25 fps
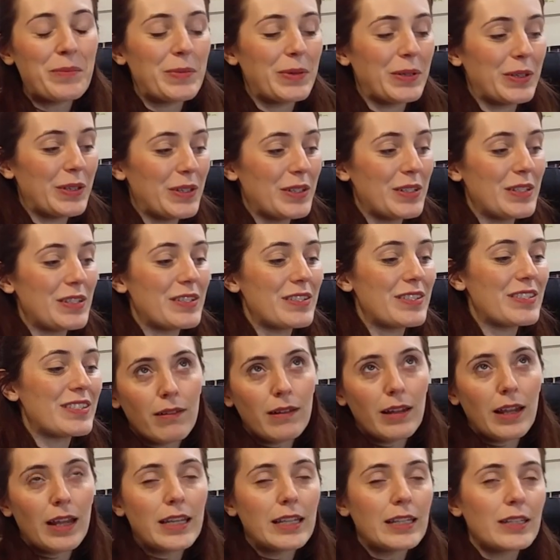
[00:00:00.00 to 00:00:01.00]
because
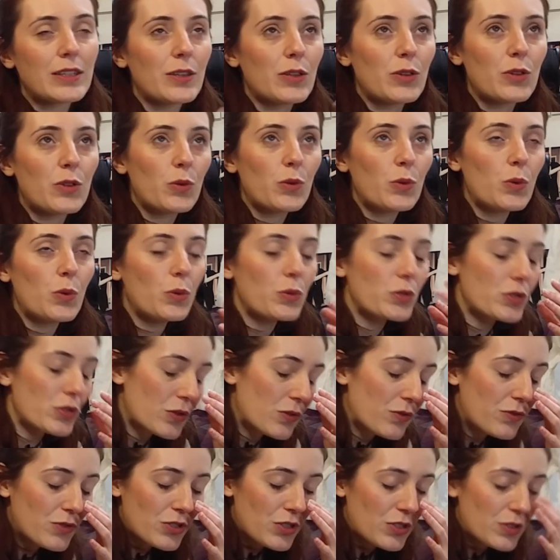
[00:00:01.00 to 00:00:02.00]
like the thought
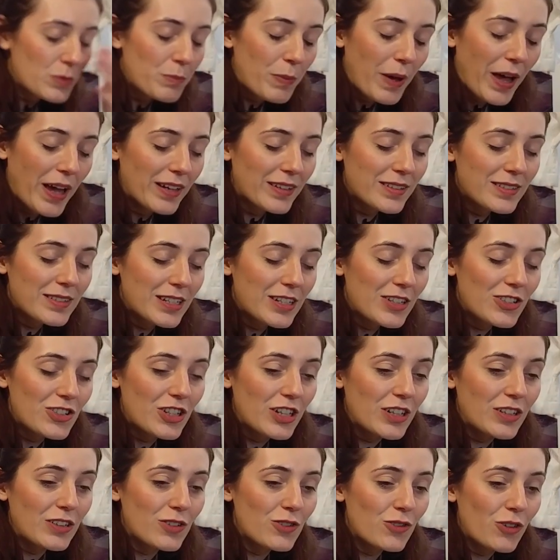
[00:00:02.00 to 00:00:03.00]
of just
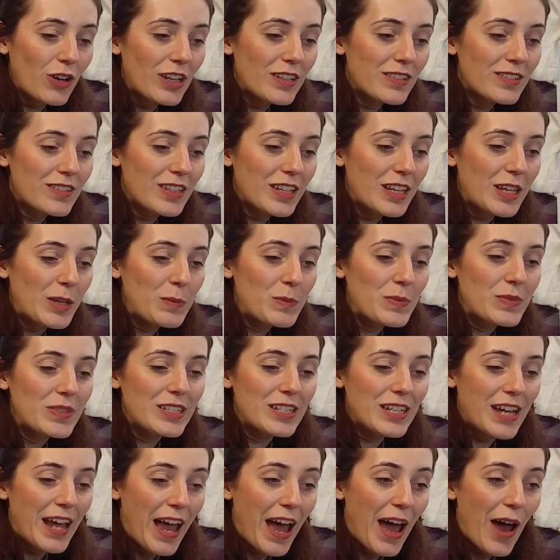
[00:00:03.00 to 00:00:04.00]
backstitching straight seams
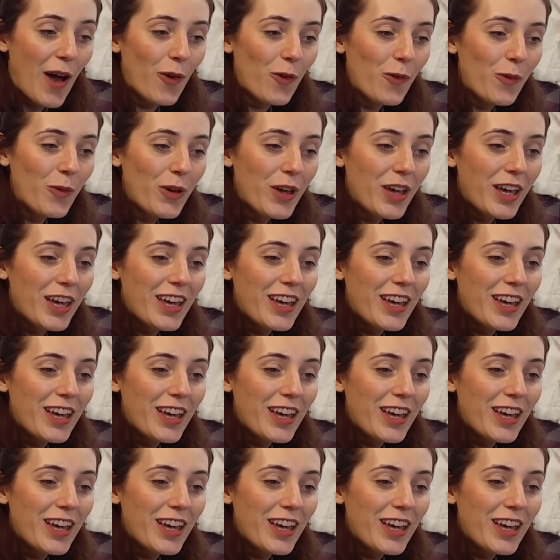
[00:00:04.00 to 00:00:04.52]
now